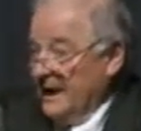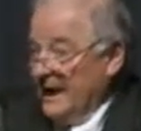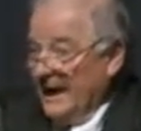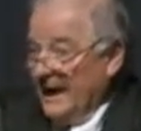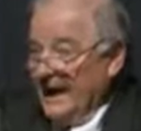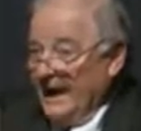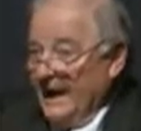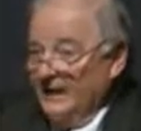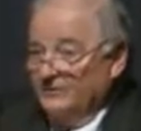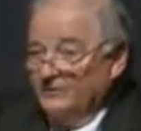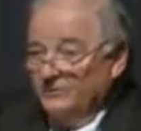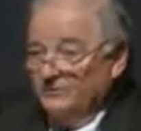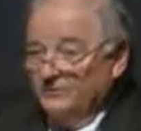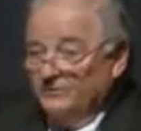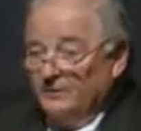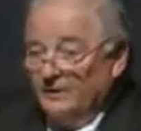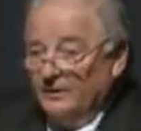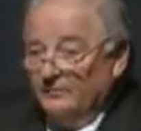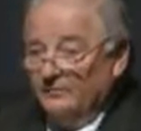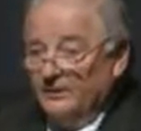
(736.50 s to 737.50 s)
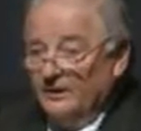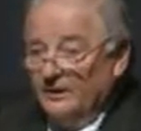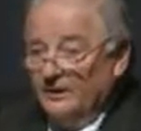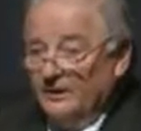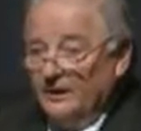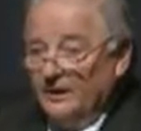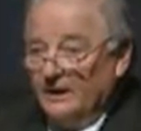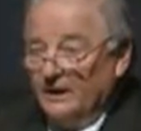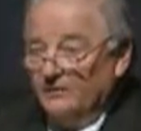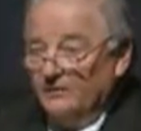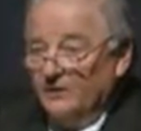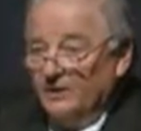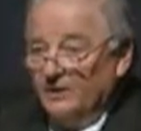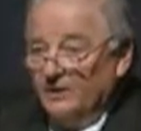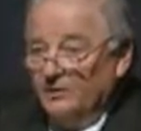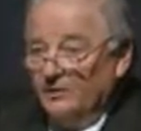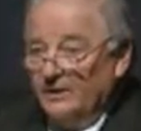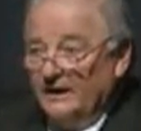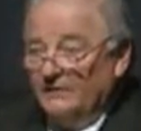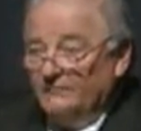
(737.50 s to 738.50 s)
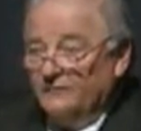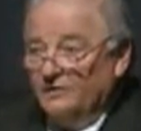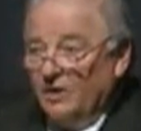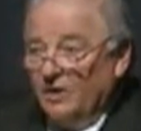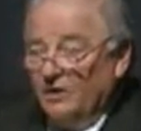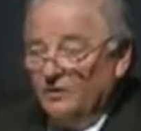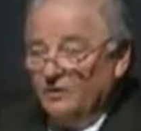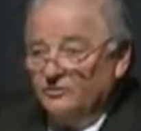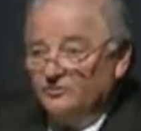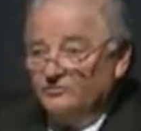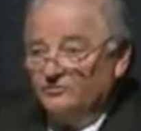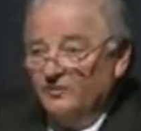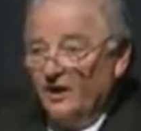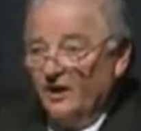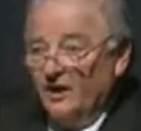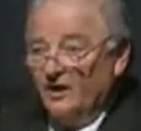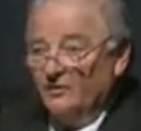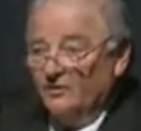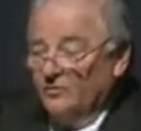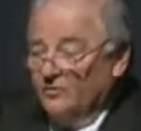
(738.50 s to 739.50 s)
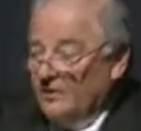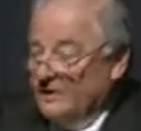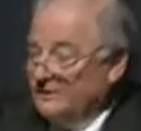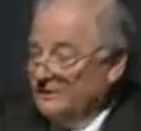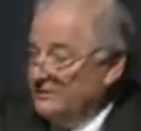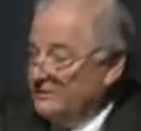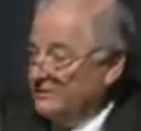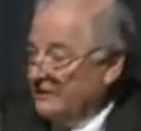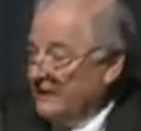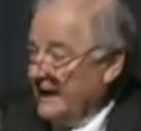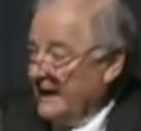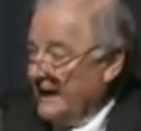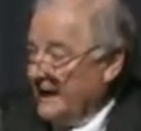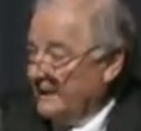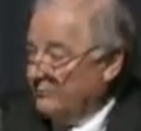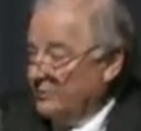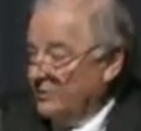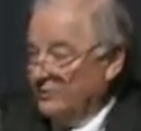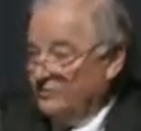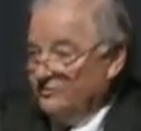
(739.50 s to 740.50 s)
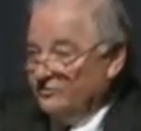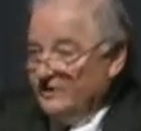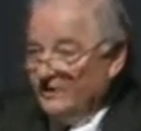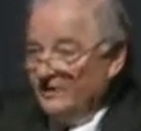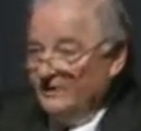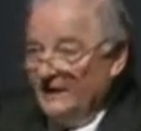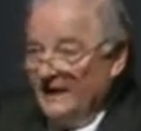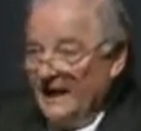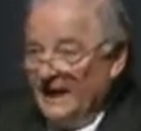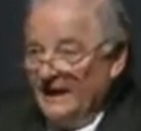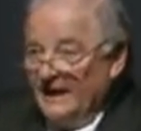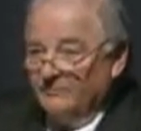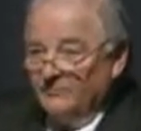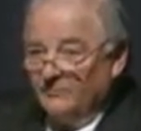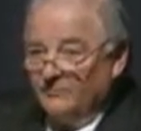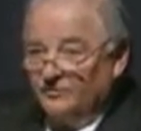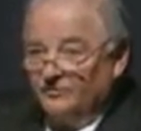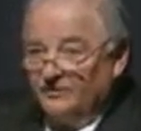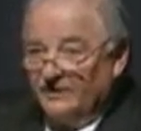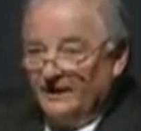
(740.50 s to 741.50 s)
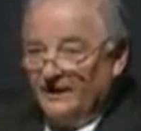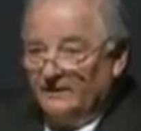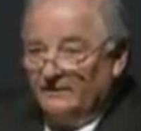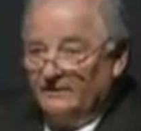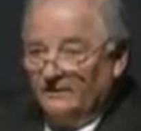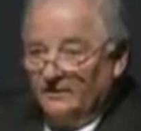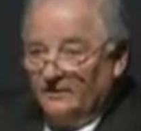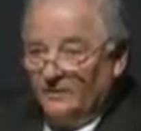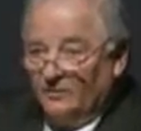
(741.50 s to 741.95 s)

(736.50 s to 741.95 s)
And the aggrieved daughter's father went to the admirals, and the admirals said,